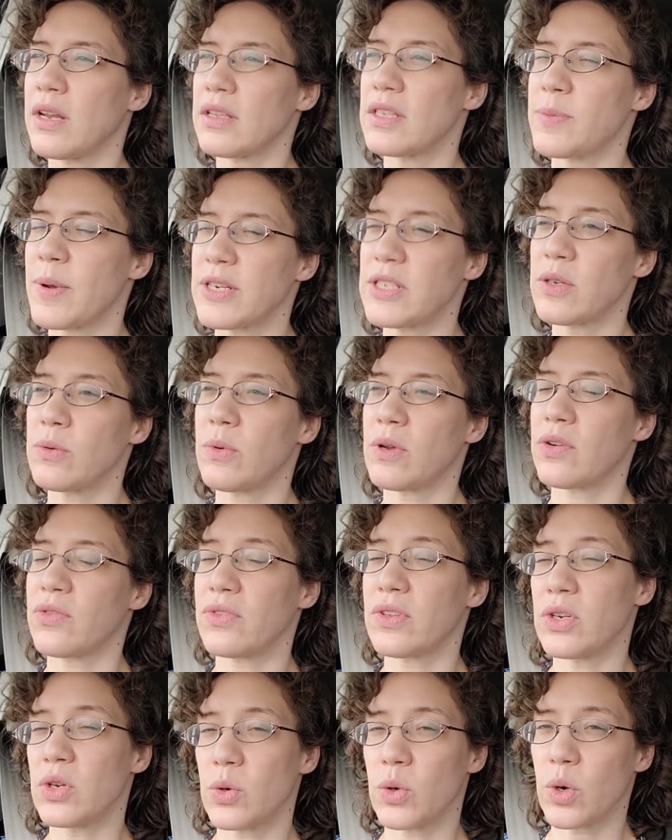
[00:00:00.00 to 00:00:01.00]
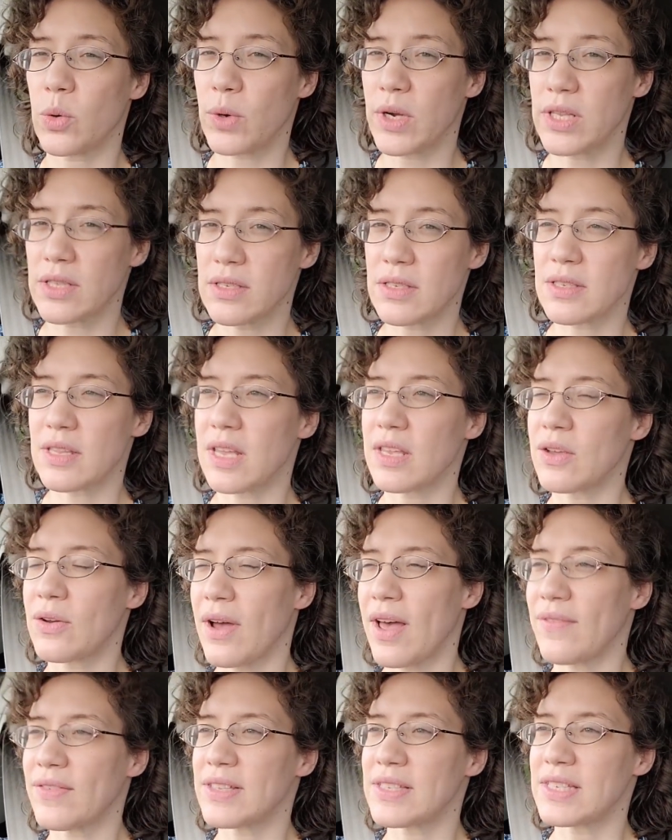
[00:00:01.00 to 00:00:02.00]
especially one of the newer ones that you
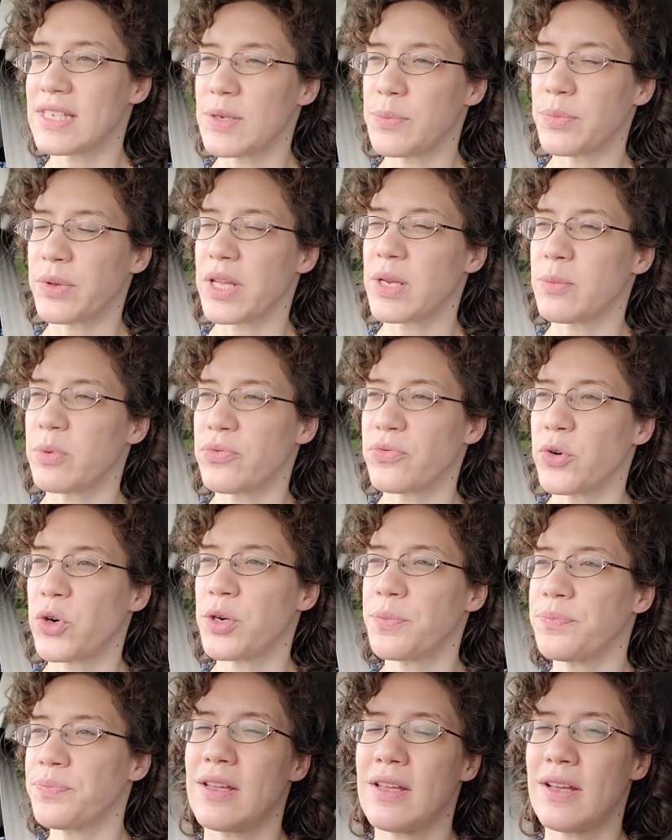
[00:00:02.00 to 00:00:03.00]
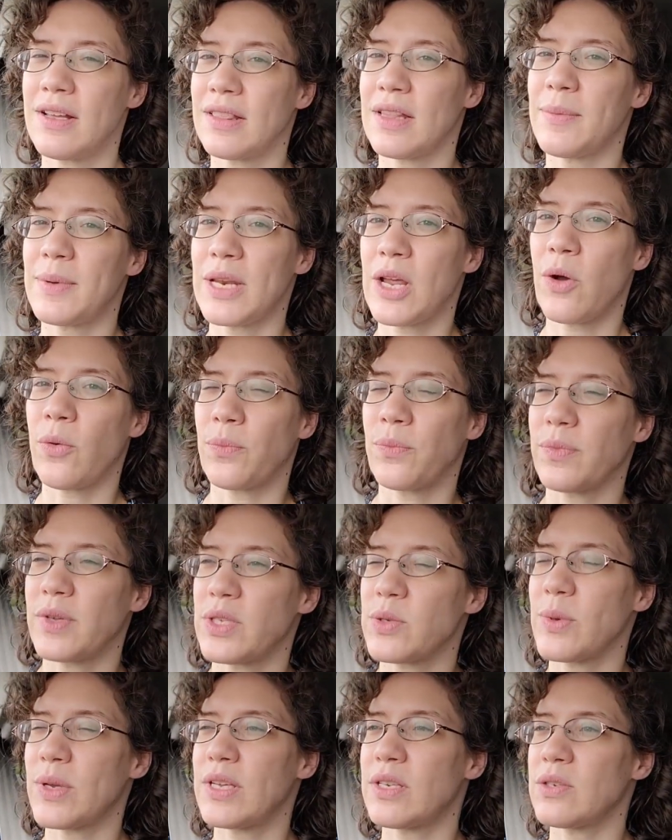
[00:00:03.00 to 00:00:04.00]
haven't seen played before, let me know,
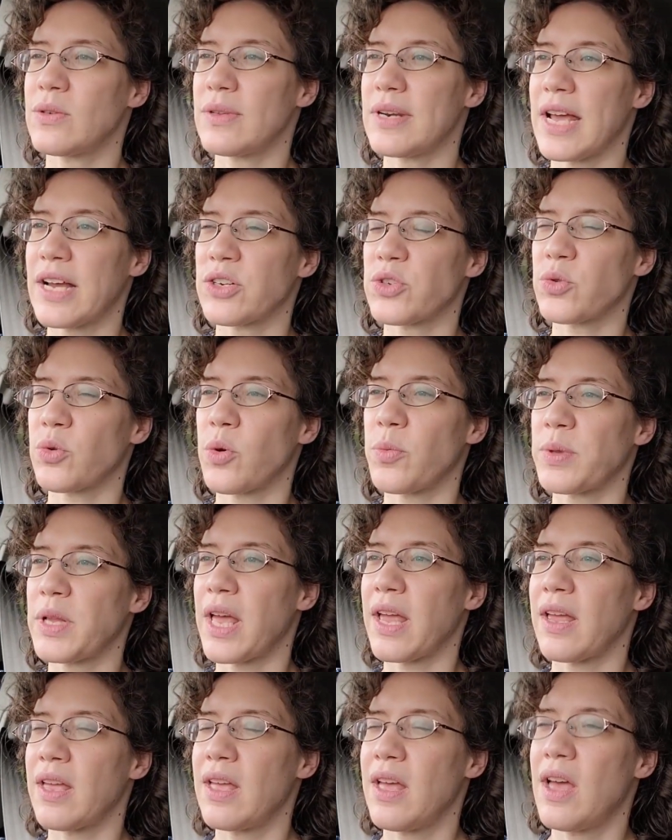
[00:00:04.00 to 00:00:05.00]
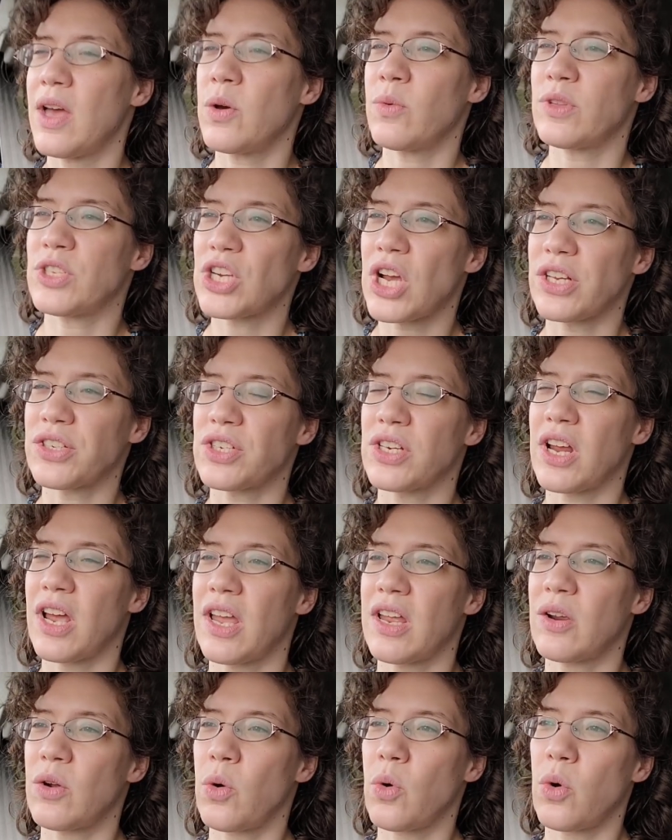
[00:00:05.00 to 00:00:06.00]
because we could do an actual play with Josh and
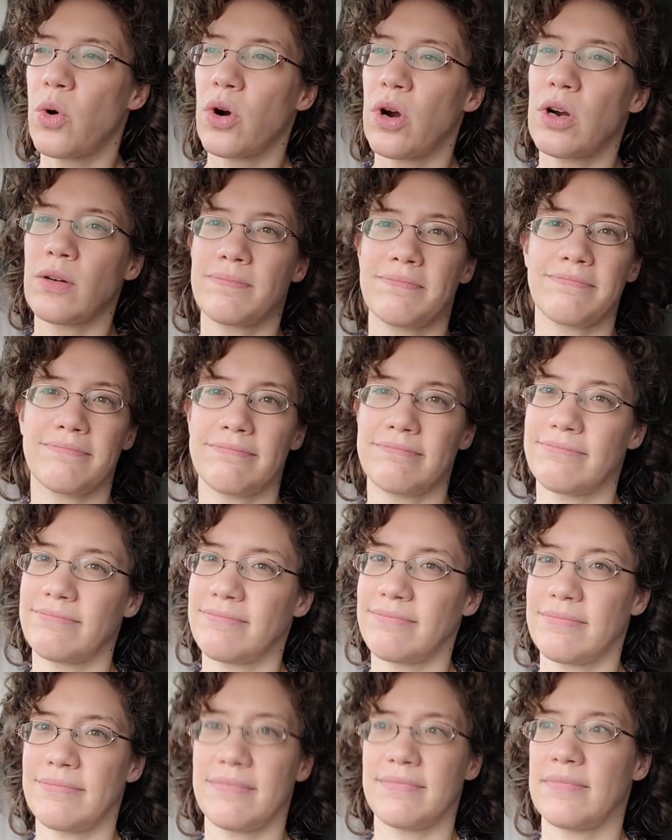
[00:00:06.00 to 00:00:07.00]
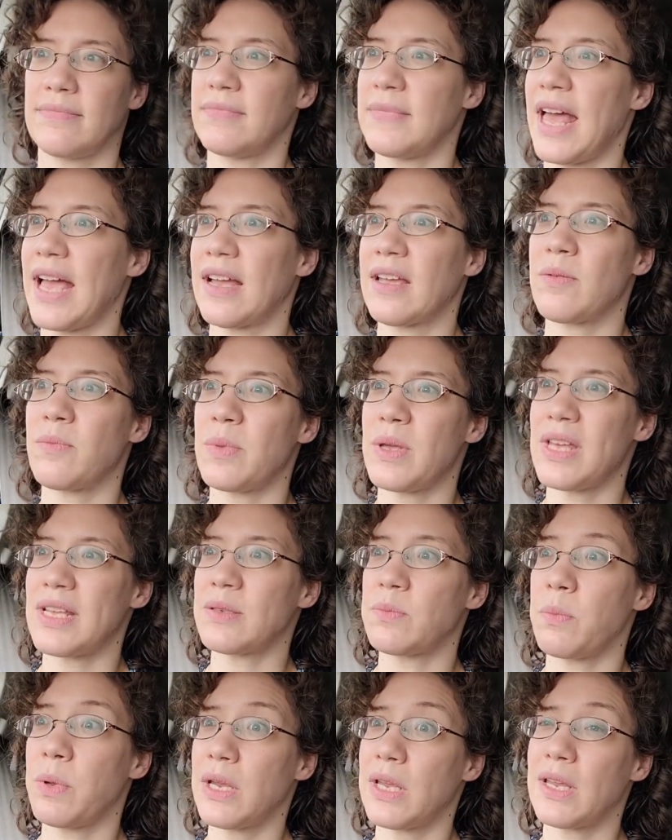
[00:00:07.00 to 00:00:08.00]
I, or that could be
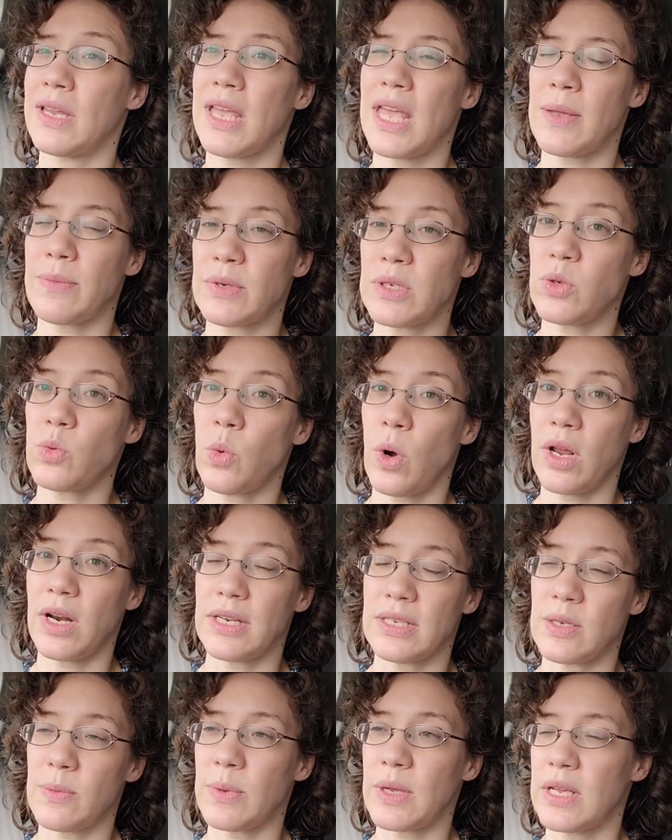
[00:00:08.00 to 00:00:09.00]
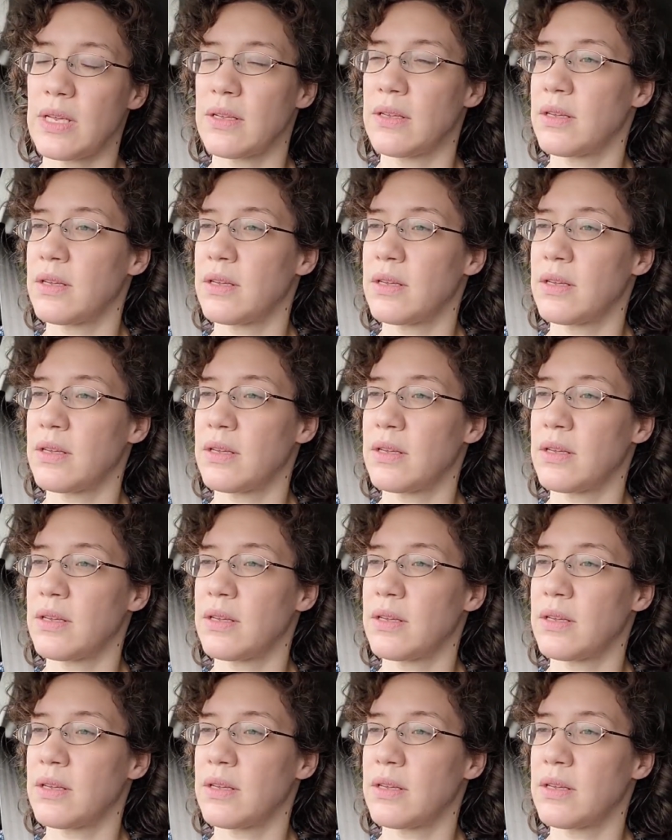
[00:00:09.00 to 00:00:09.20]
as big a game as you want it to be.